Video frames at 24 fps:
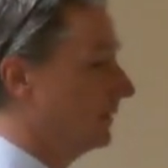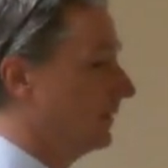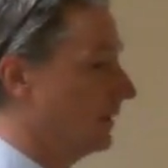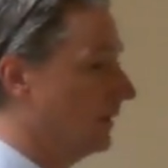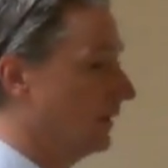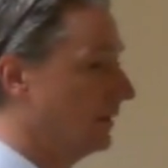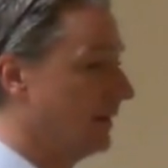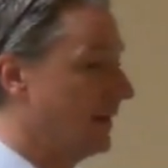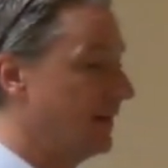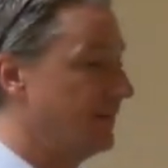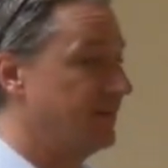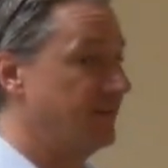you know
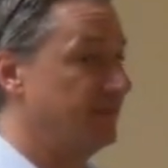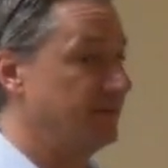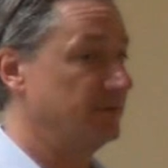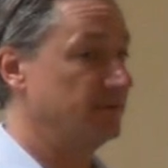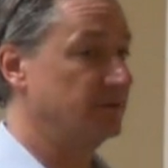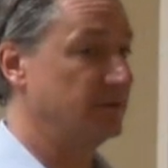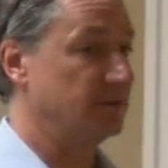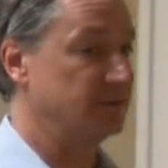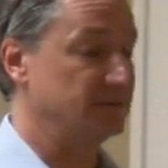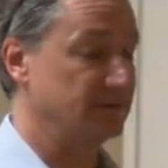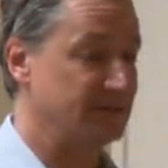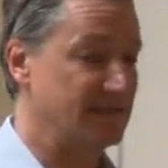
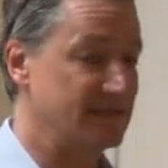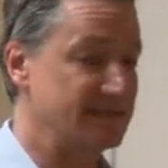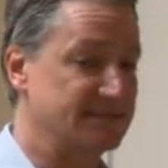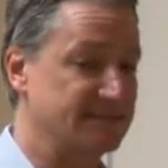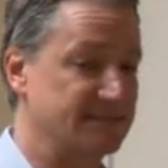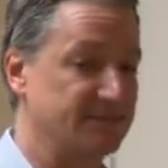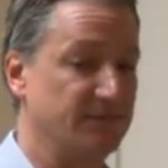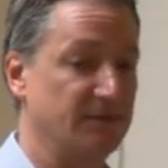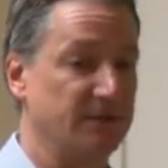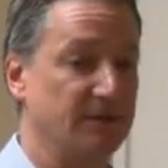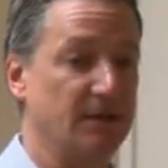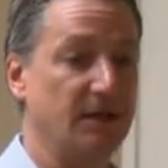left, uh,
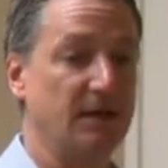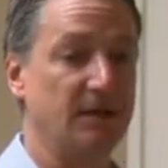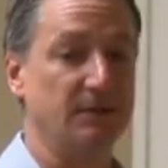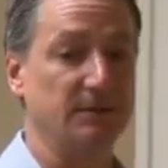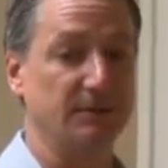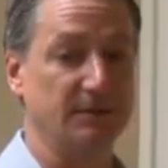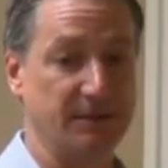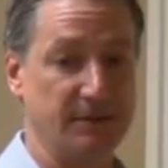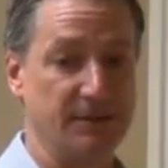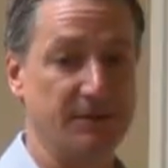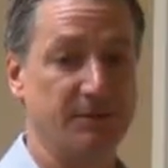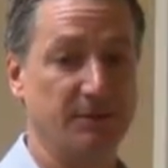less of
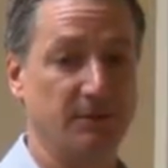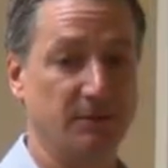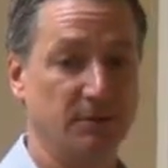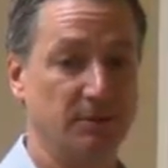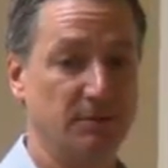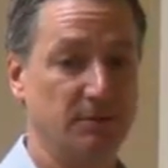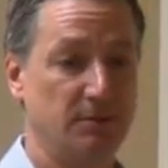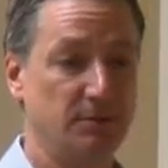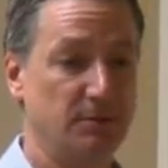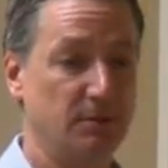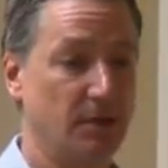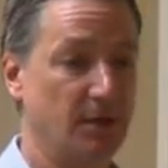a, a
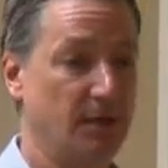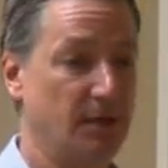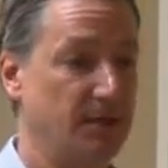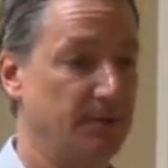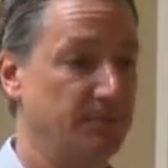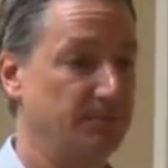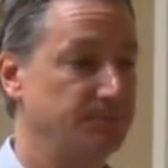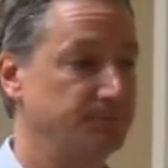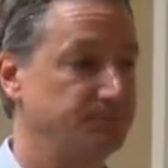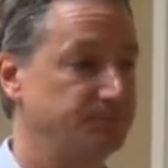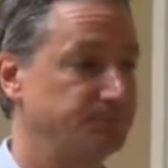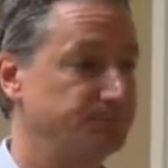lethal
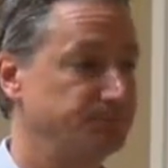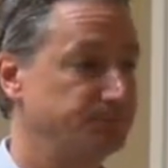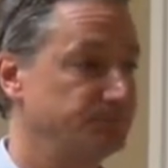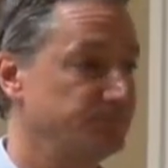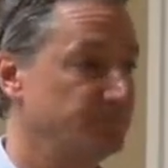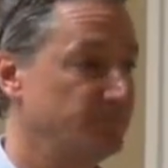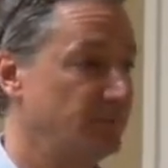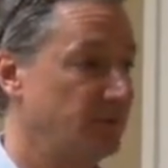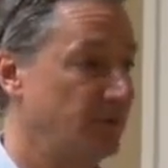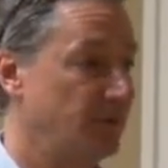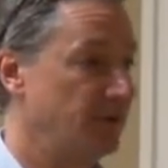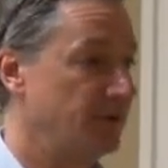um,
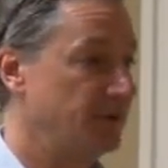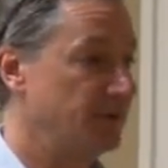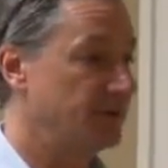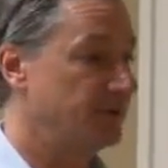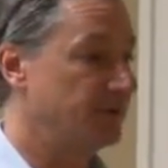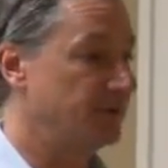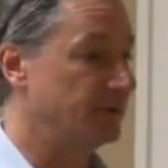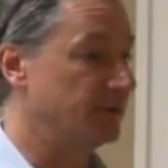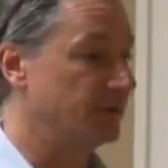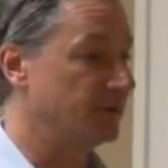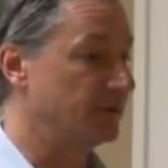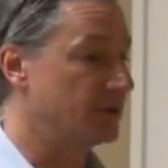
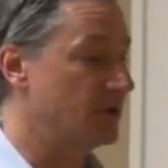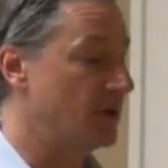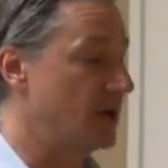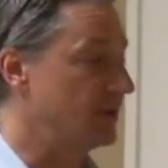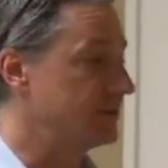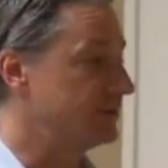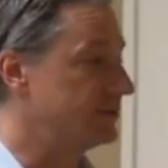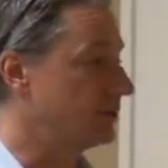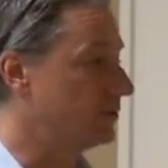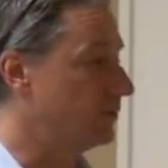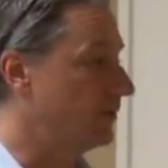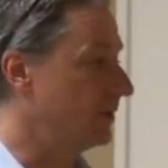you know
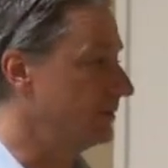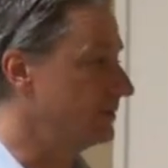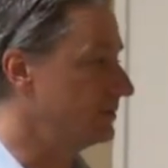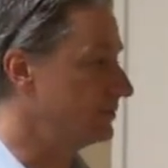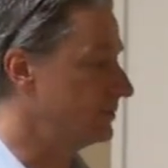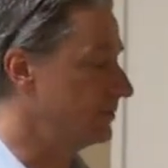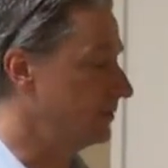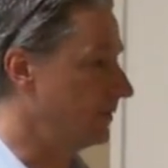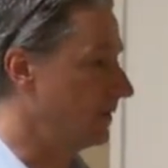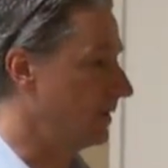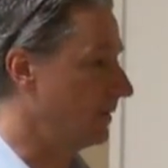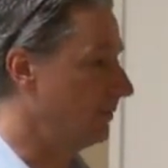
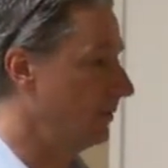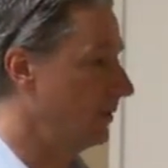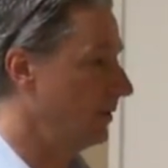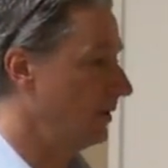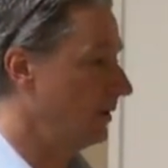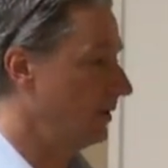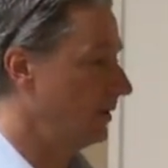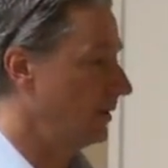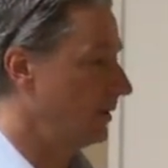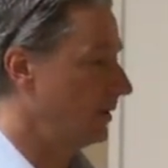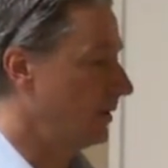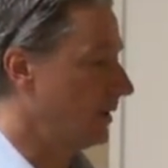consequence to them.
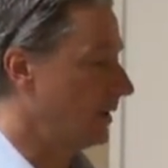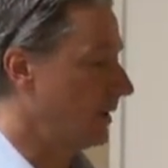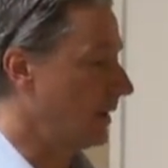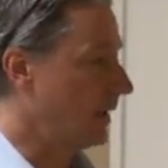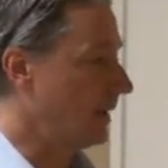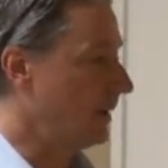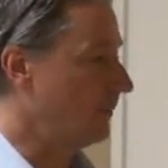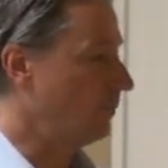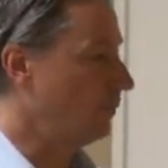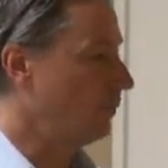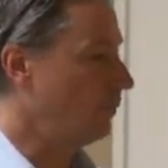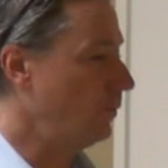
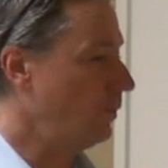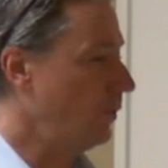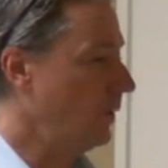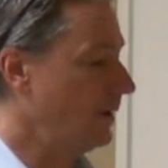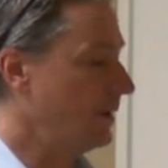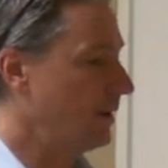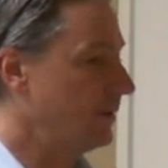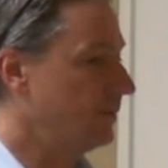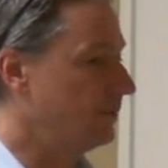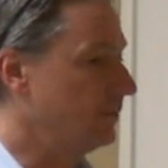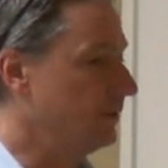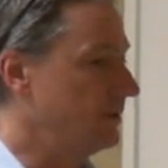And
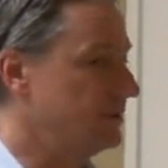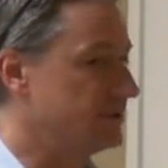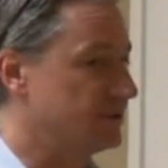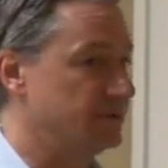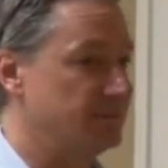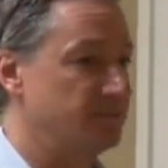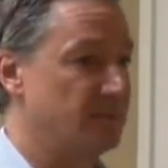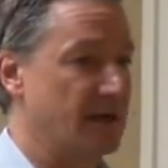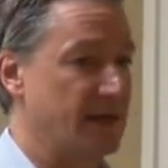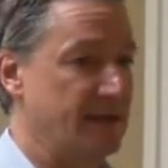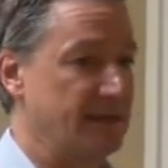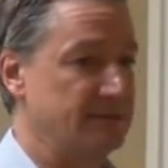what other
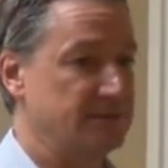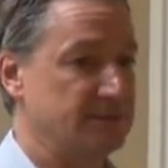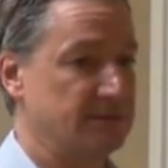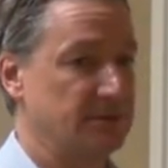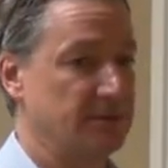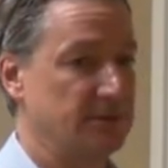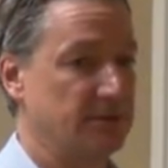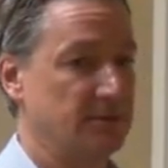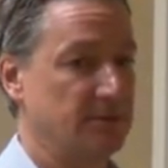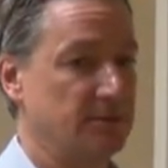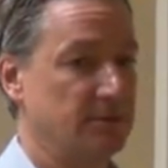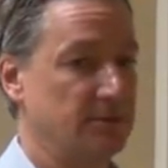reason might
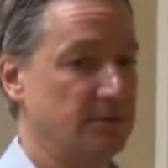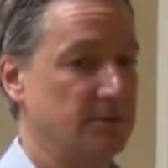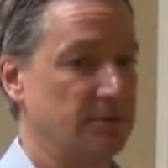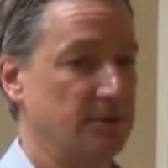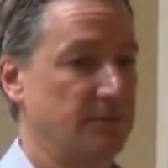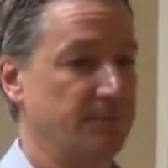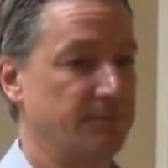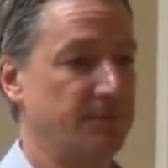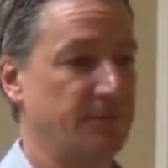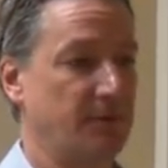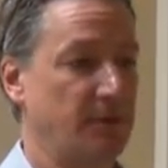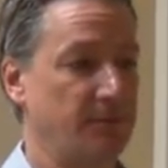
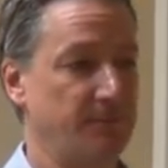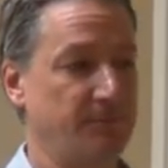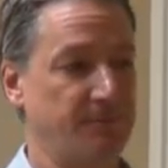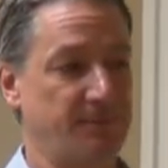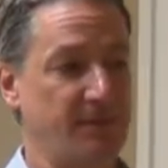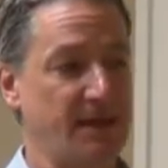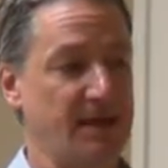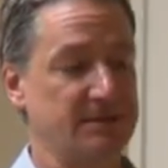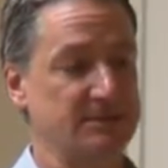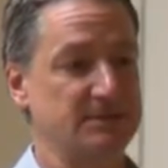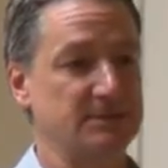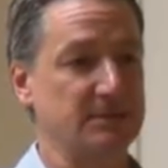if, if
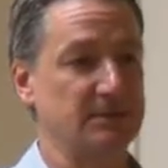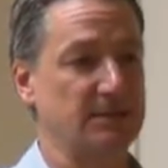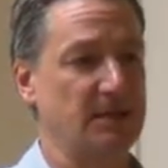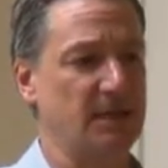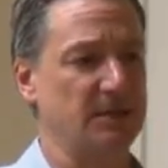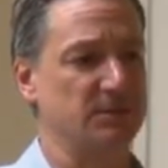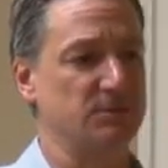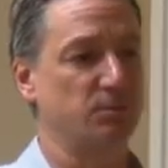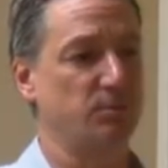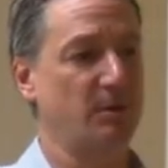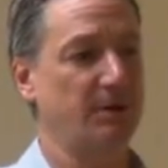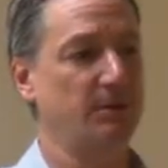that's the
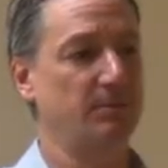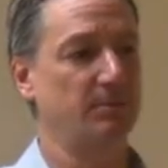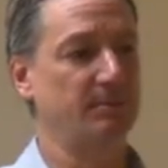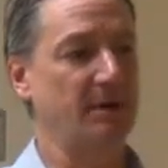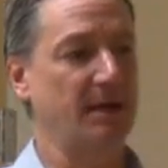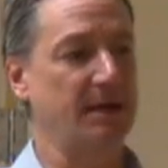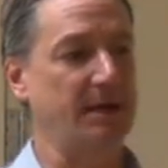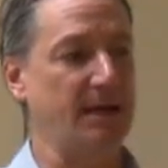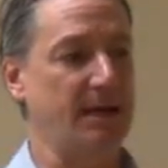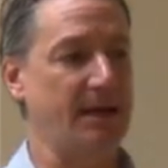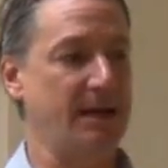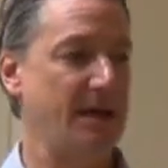case, what
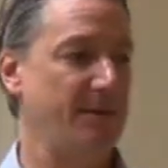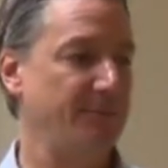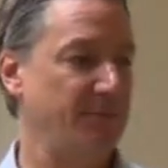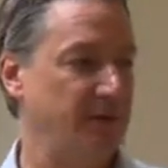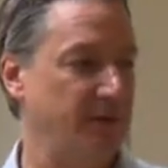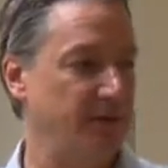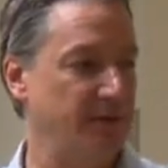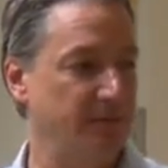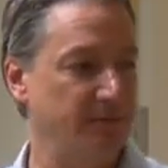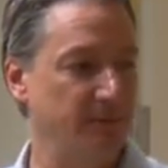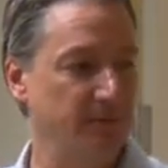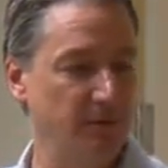might
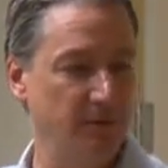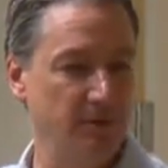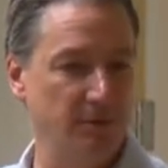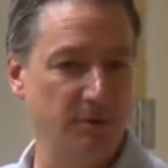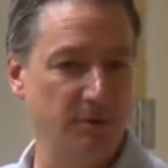happen